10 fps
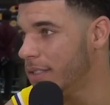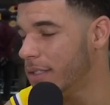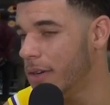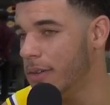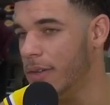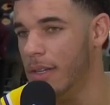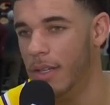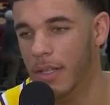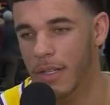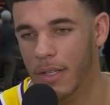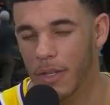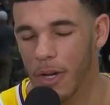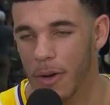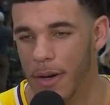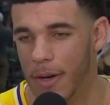So, you
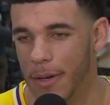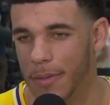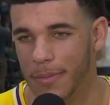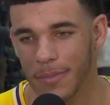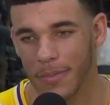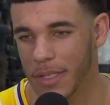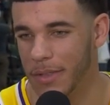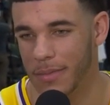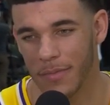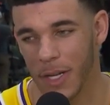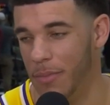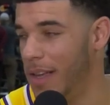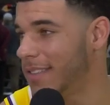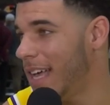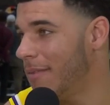know, just very
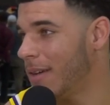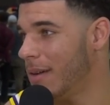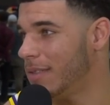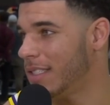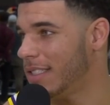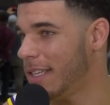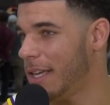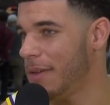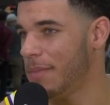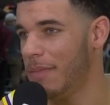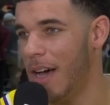blessed to have him come to this team.